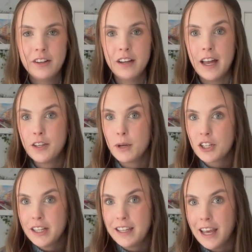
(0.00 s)
And
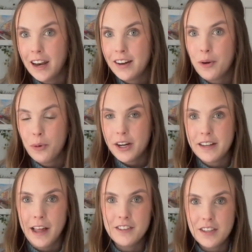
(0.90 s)
especially in Canada, where it
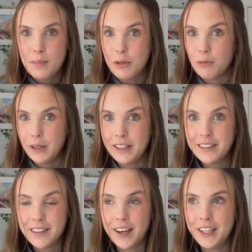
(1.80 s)
tends to be really
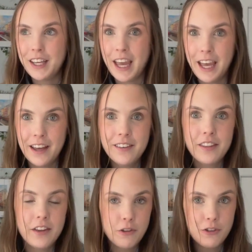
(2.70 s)
sunny and
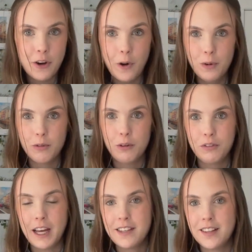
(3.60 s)
the snow
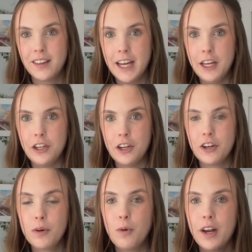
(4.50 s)
reflects the light, you're
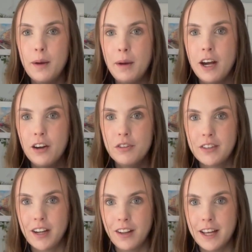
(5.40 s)
gonna want a pair of
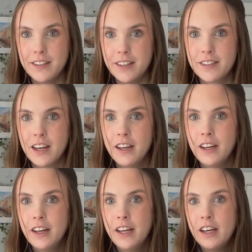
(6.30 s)
sunglasses.
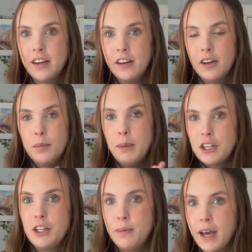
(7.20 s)
Make
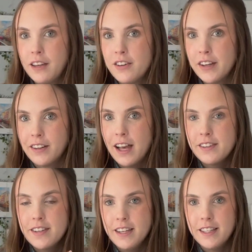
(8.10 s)
sure you pack your
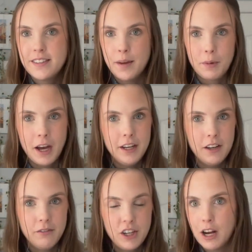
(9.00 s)
sunglasses in some kind
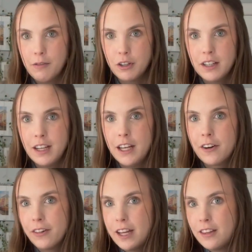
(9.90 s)
of travel
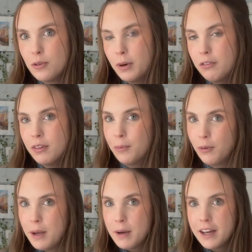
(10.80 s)
container like this one from
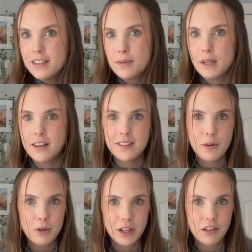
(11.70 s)
Ray-Bans, because they
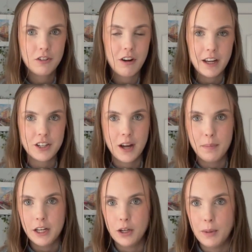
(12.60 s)
will get scratched up
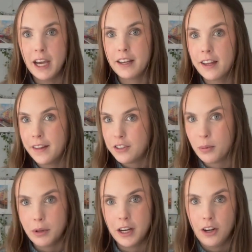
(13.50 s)
in your bag unless you're
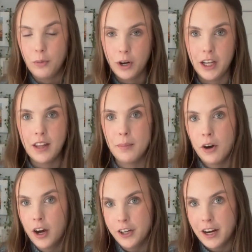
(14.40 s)
planning on wearing them
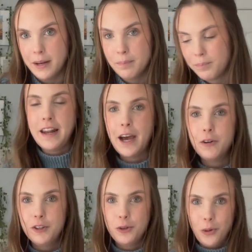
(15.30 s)
on your head. Now,
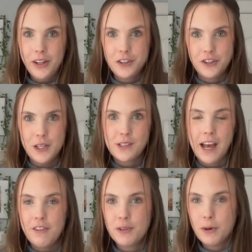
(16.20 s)
toiletries.
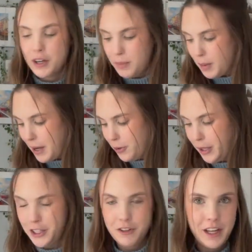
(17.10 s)
I've spoken about my
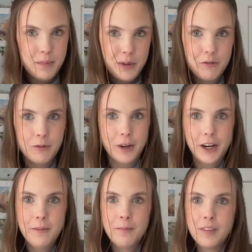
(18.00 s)
toiletry kit
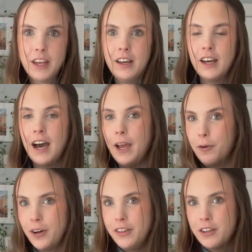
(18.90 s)
before. I
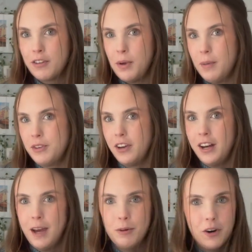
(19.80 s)
ordered this from Amazon.
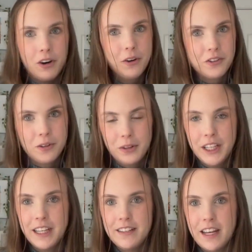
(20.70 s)
I will also
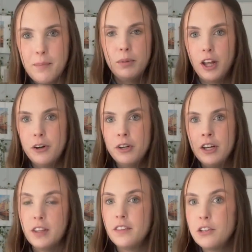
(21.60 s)
link it down below.
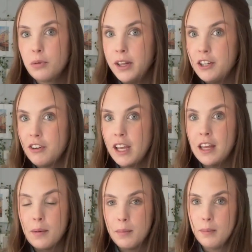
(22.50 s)
This toiletry
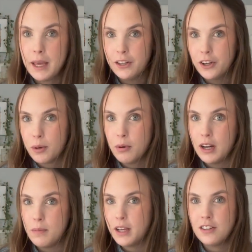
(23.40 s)
kit may look
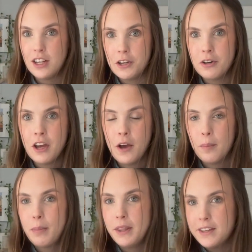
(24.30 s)
pretty big to you,
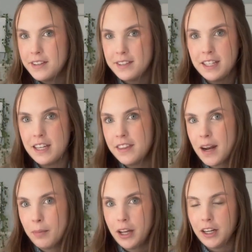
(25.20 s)
but this is the kit that
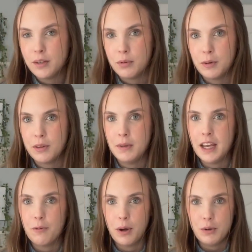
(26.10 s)
I'm planning to bring with me
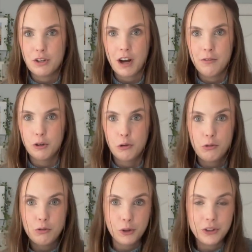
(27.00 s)
when we travel
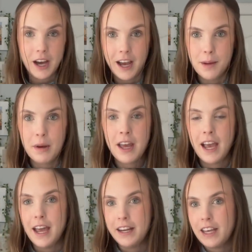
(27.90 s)
full time,
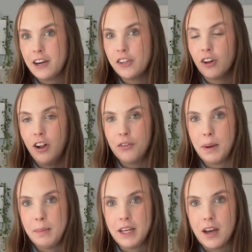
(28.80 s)
and it carries all of my
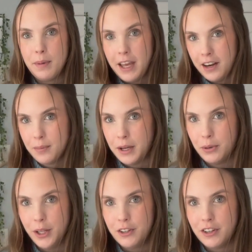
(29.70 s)
makeup and my
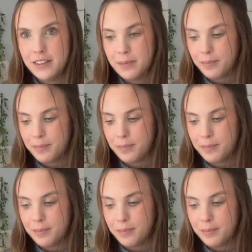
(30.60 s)
toiletries.